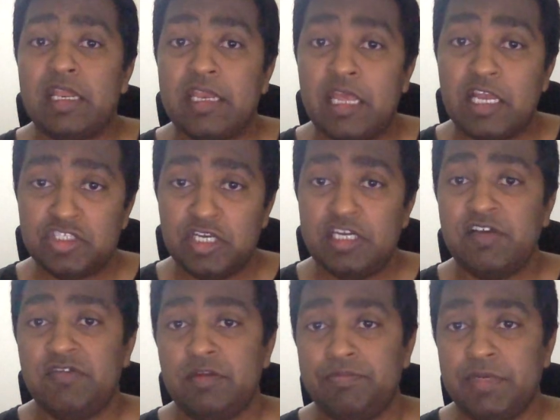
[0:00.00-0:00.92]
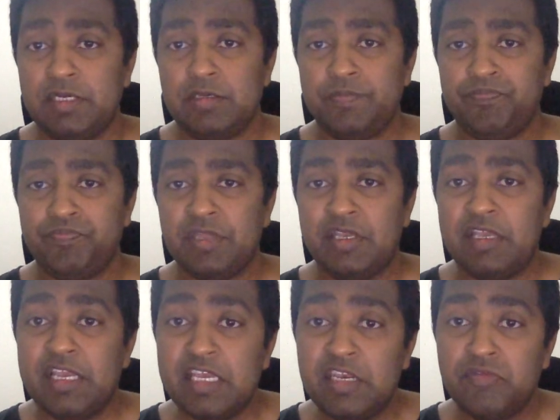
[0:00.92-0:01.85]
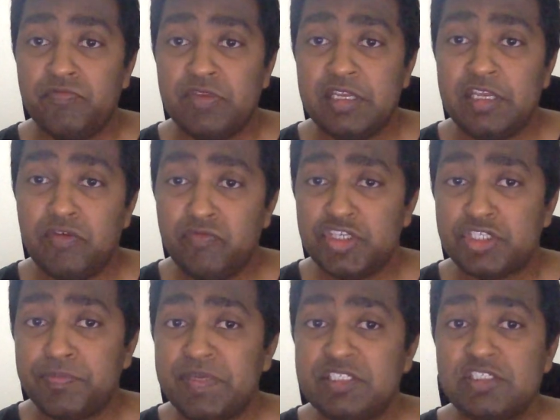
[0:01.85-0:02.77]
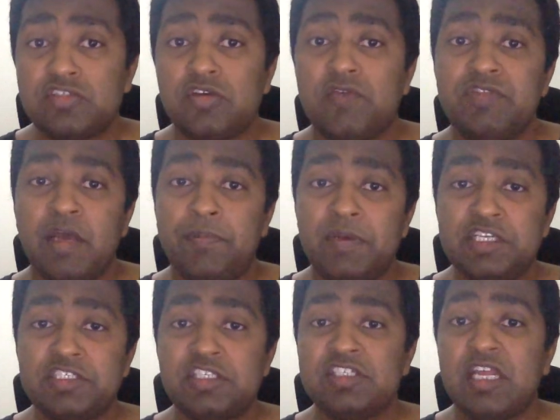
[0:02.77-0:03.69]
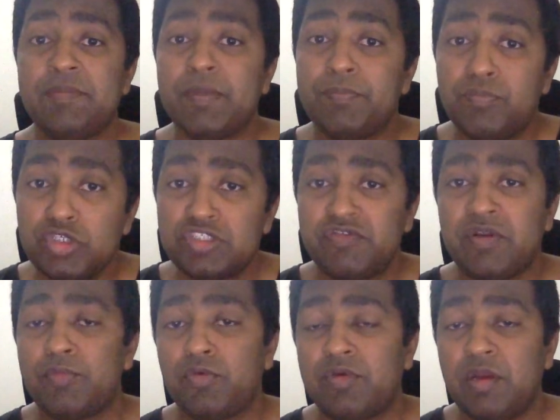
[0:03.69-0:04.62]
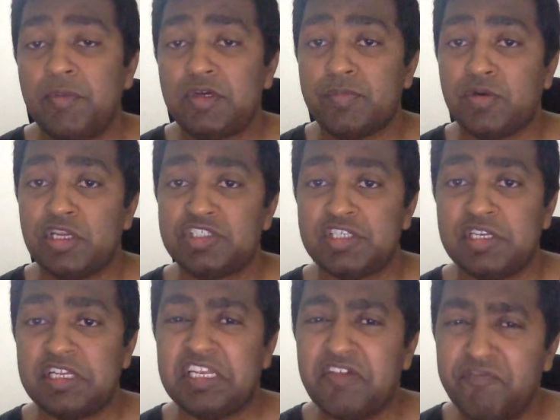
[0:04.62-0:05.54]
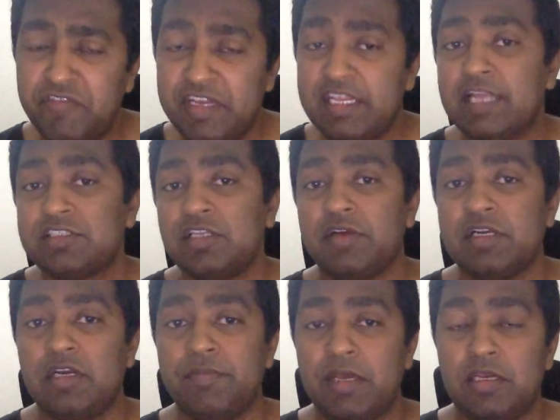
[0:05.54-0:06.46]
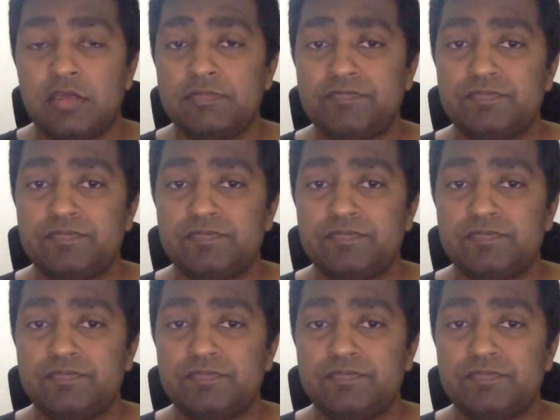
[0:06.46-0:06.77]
an agile development in which pieces of the applications can be pushed from programmer to production in a very accelerated manner.